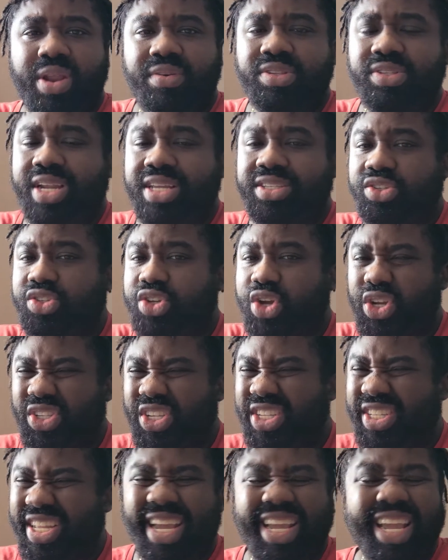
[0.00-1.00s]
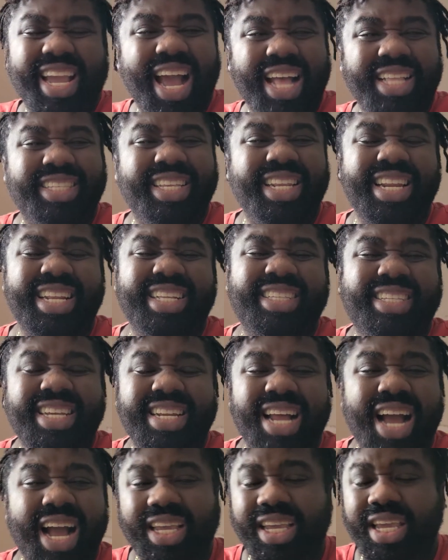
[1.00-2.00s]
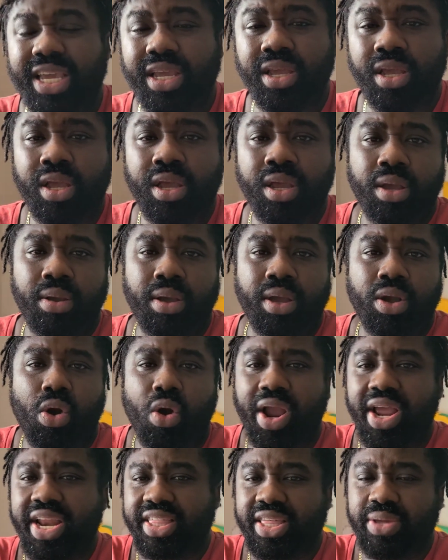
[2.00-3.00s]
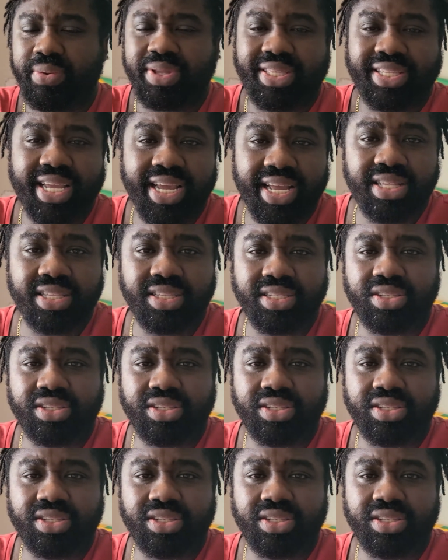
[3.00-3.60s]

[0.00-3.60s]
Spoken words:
So that's the jerk seasoning. They can't sell any tin ackee or anything with tins.